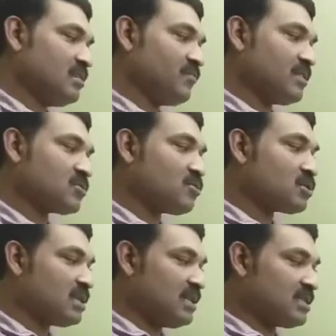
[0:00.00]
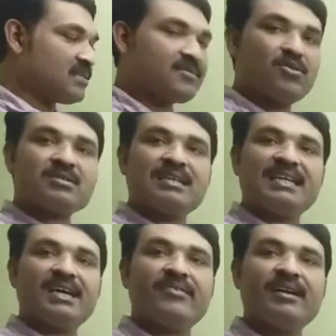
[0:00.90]
The first question is cos
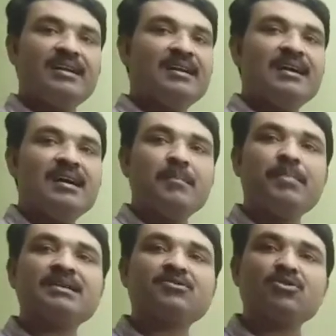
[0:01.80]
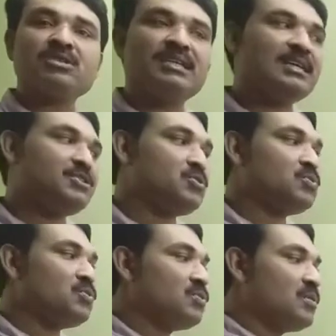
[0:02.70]
theta 1 plus cos theta 2